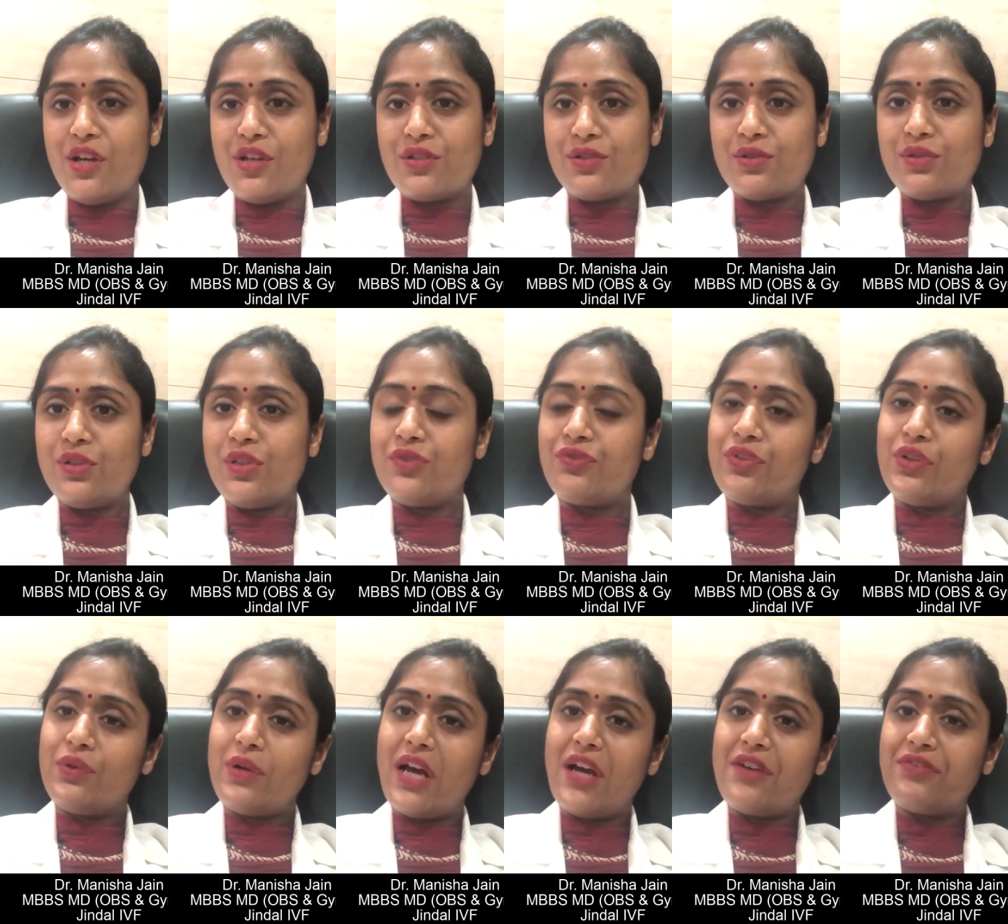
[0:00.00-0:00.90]
So if
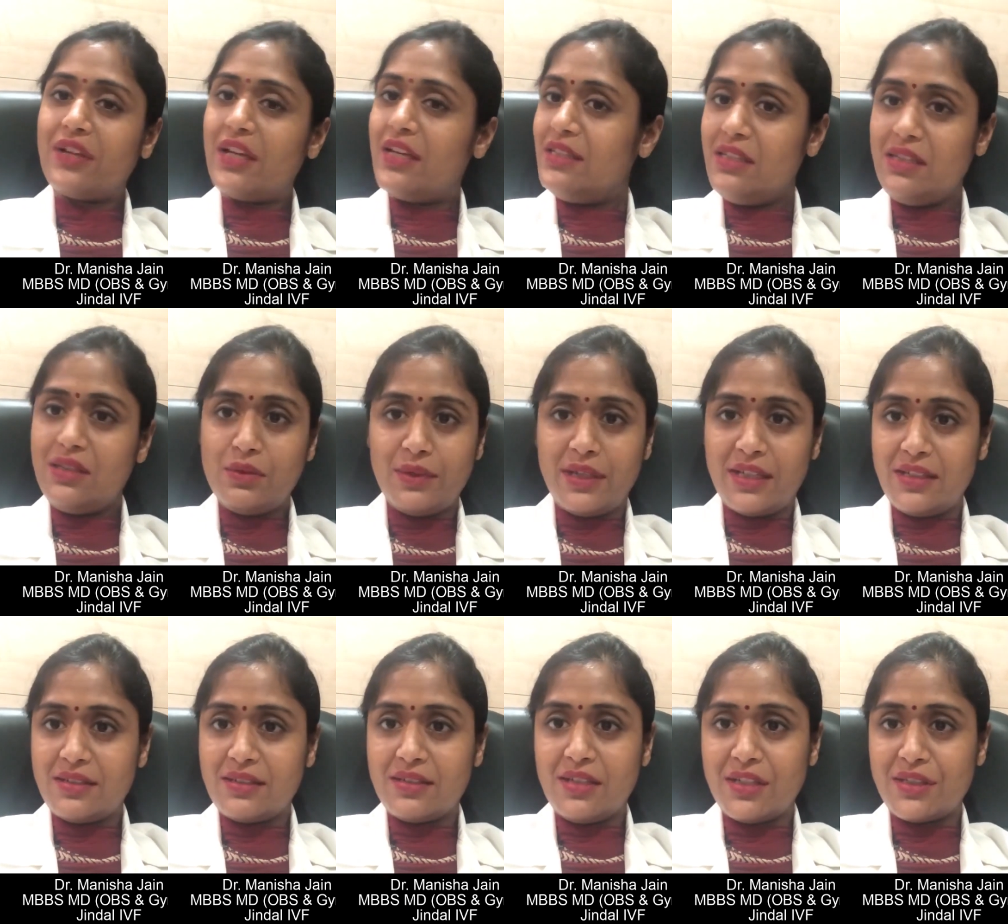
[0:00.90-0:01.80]
you have any
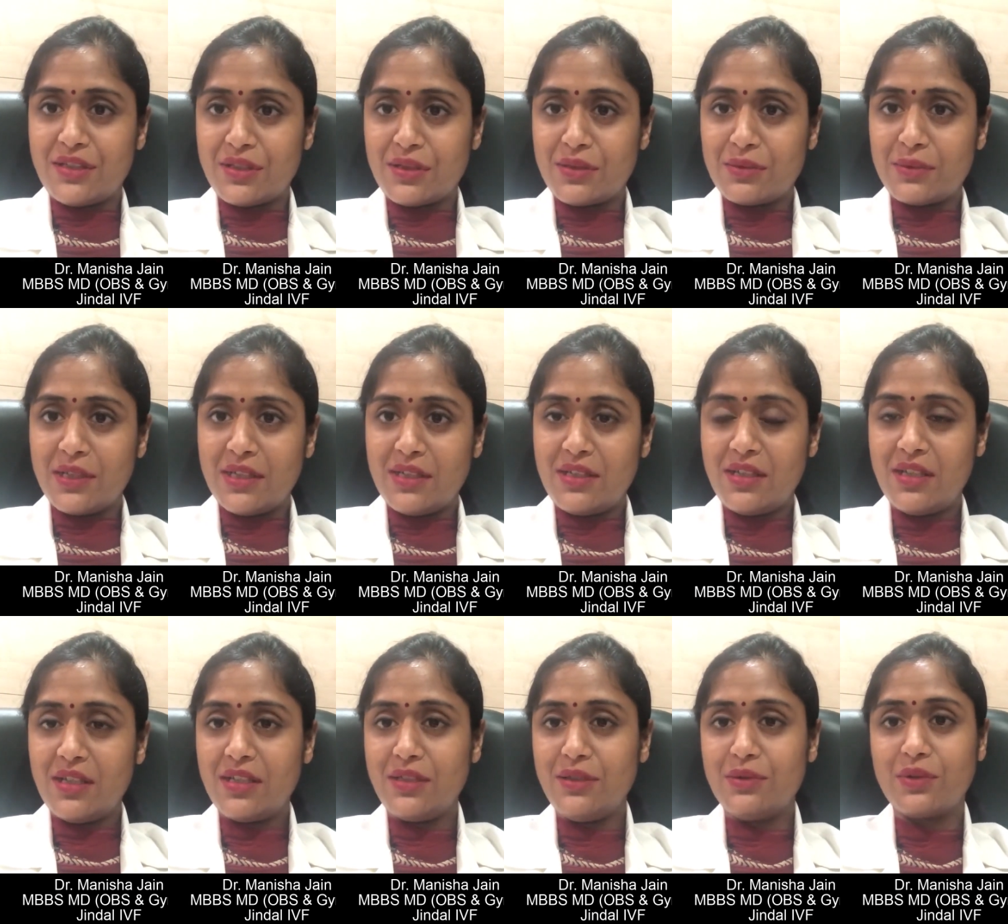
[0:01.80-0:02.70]
query related to it,
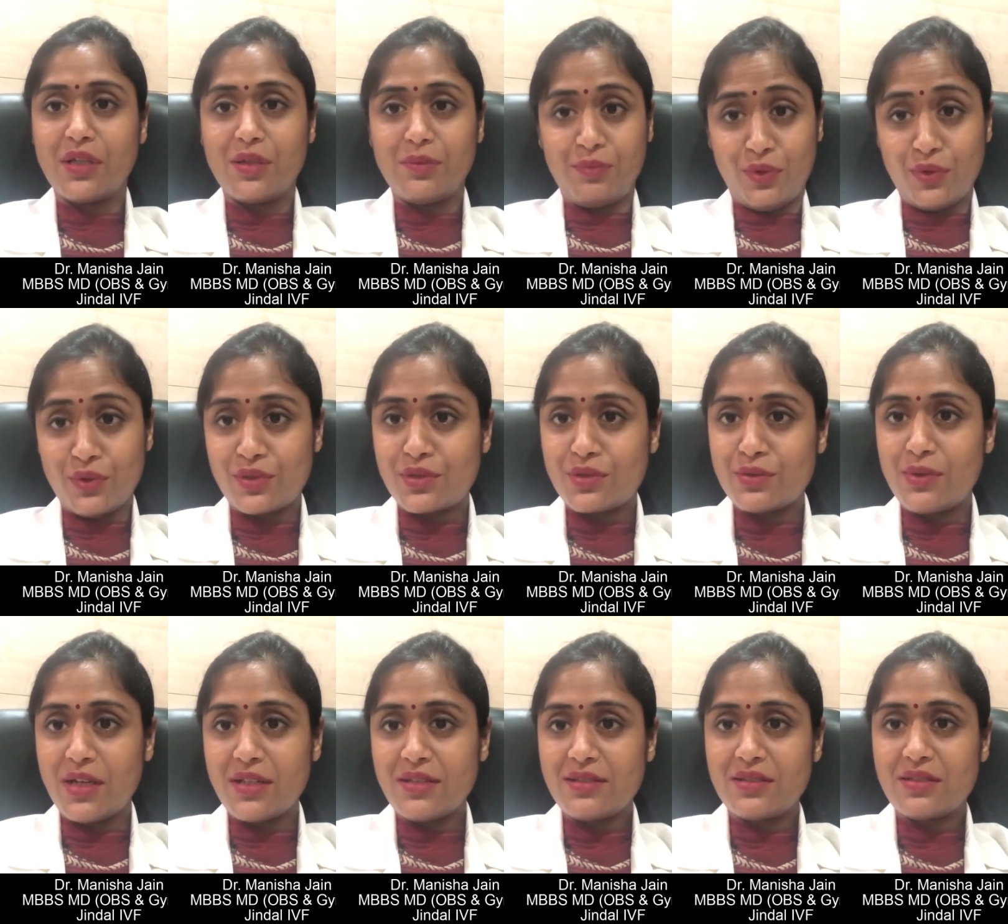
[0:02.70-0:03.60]
you can post to
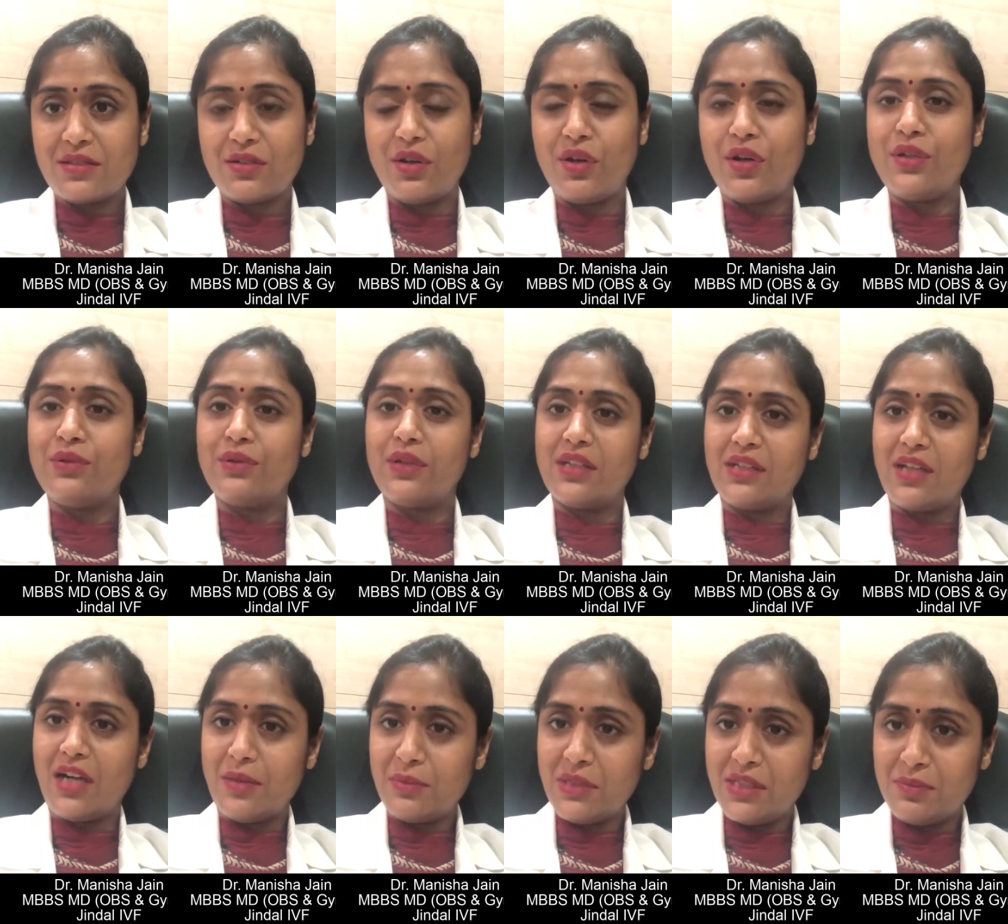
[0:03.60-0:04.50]
us or you can
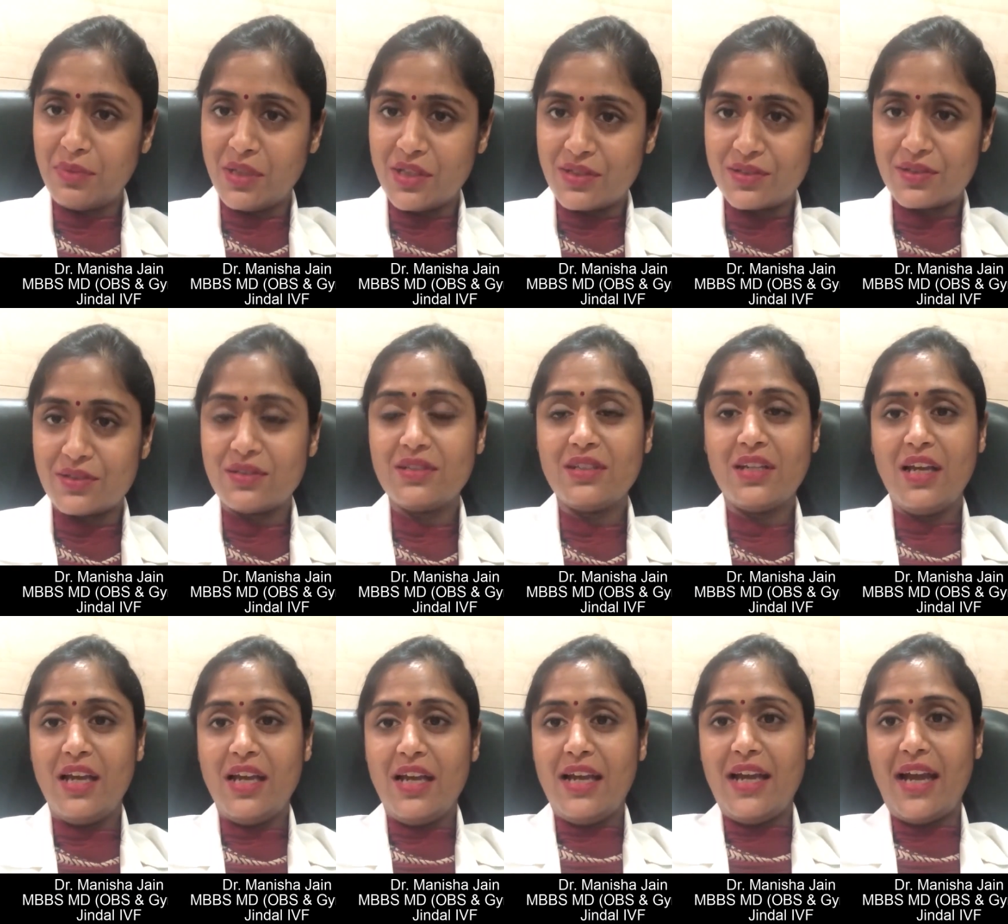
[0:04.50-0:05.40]
come in person
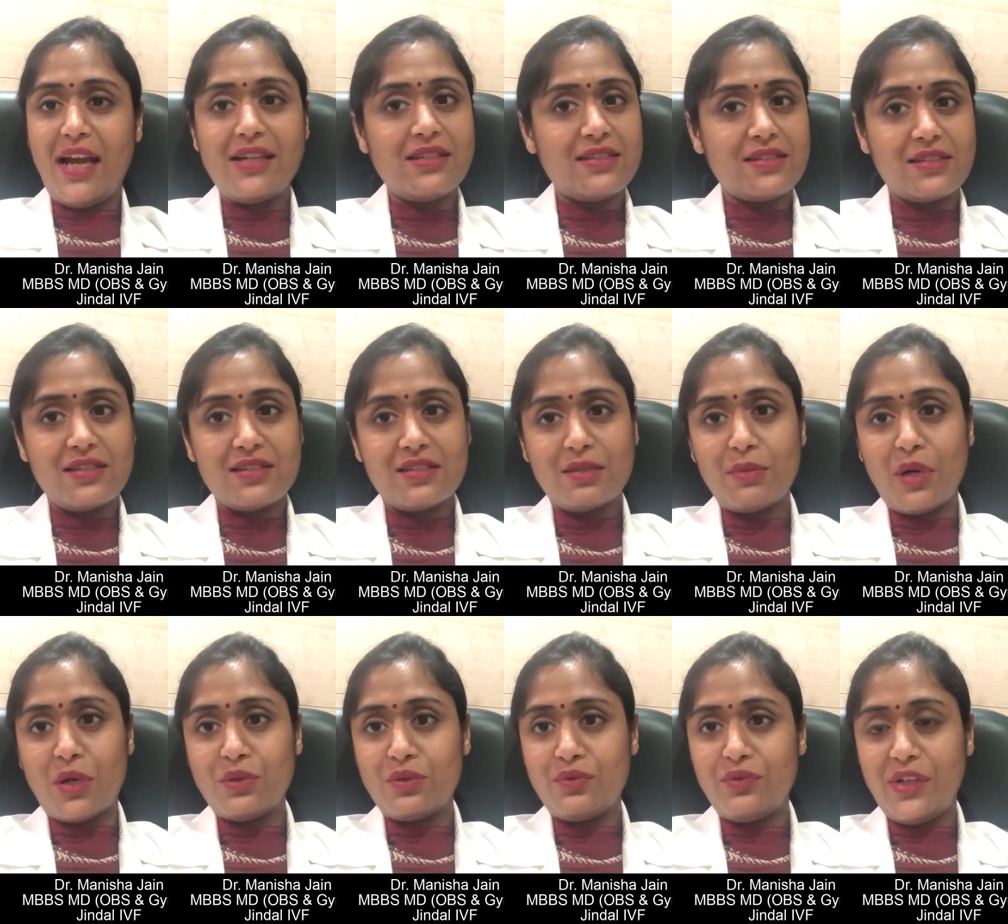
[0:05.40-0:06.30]
and discuss
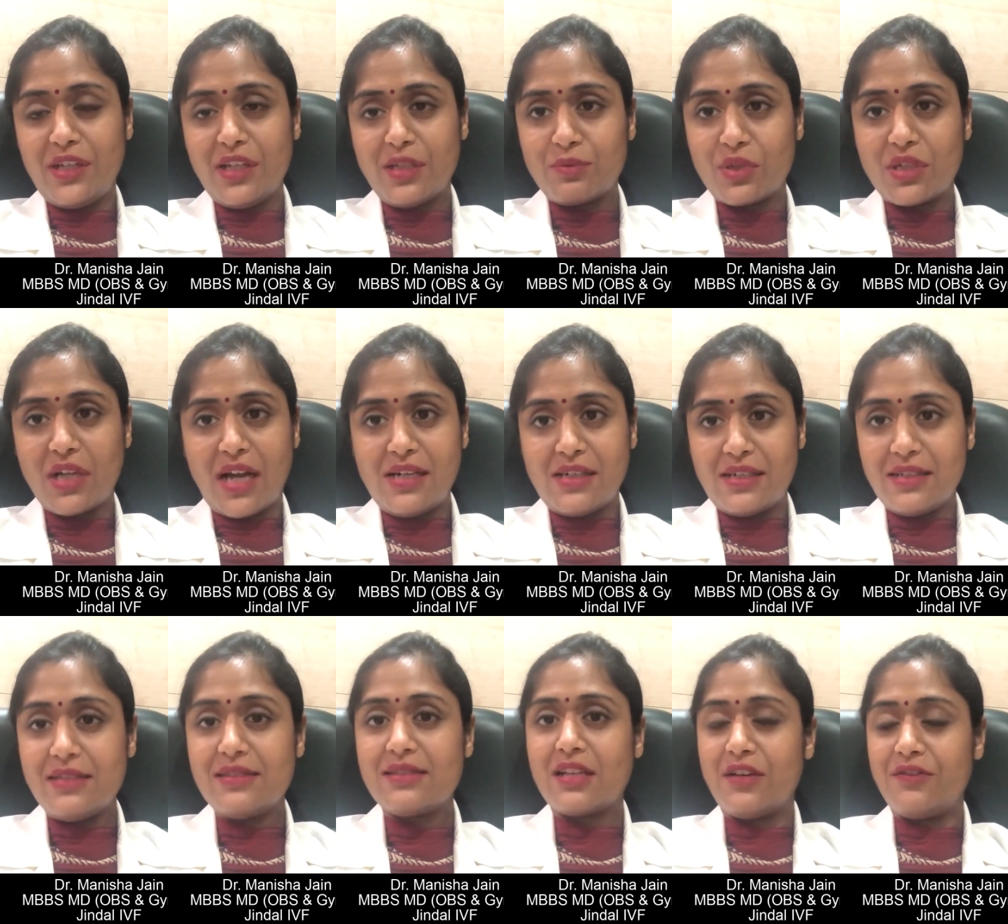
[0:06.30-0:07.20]
about various
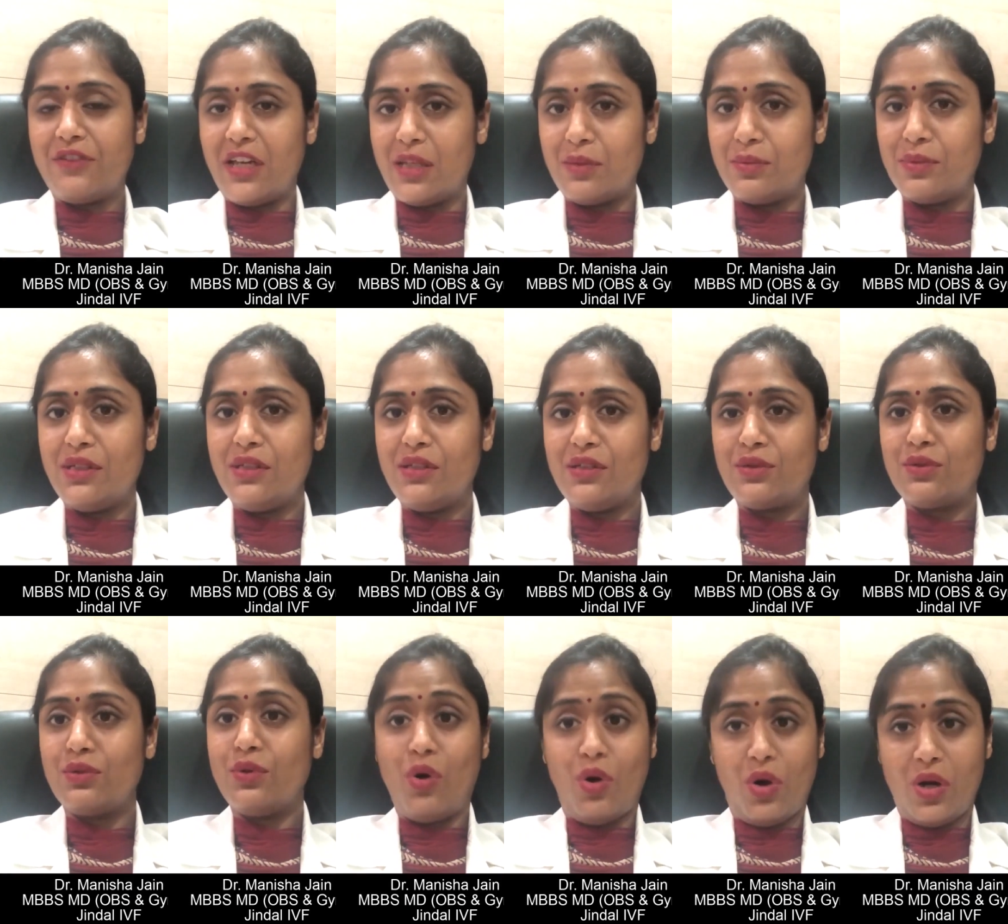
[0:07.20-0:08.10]
modalities available
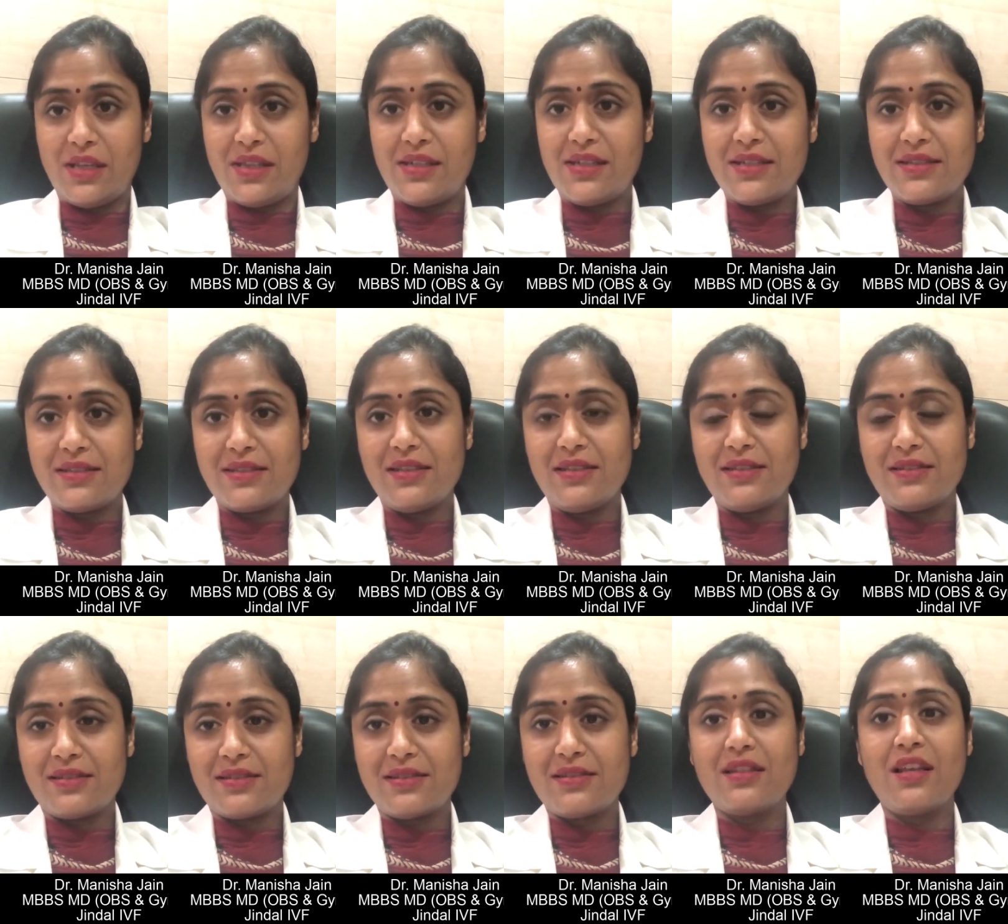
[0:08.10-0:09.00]
to halt the
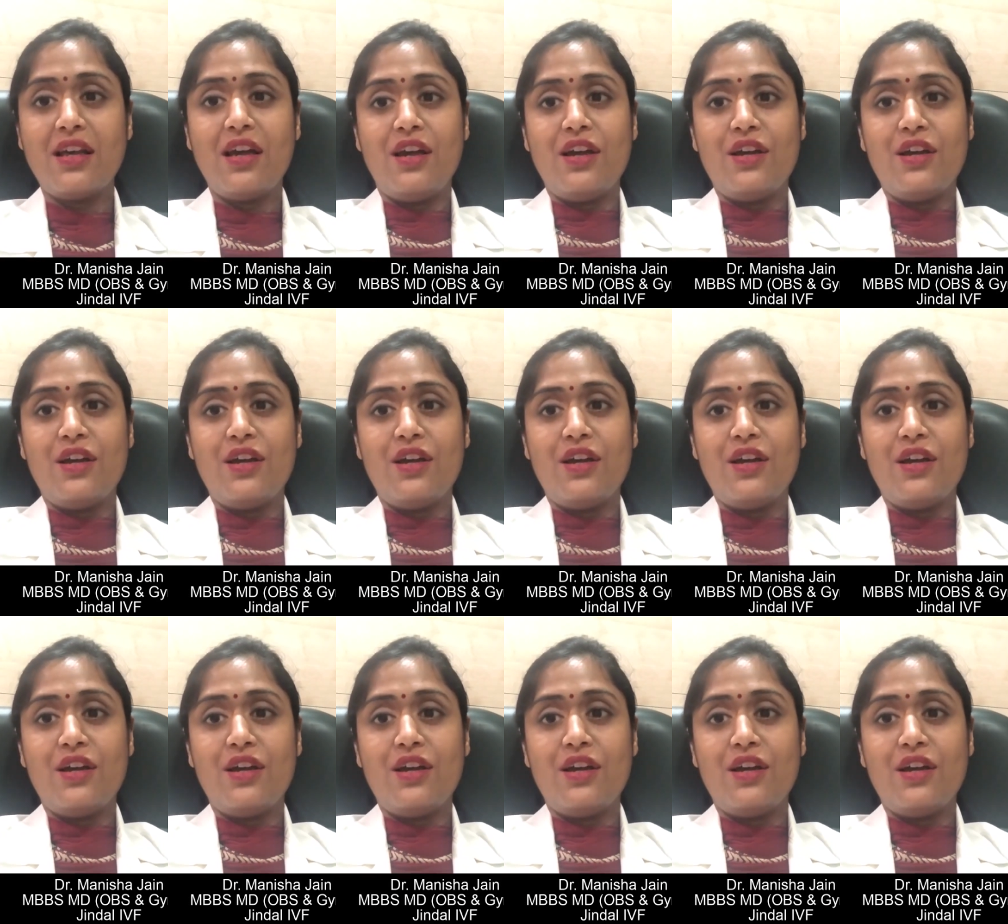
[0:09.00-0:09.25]
disease,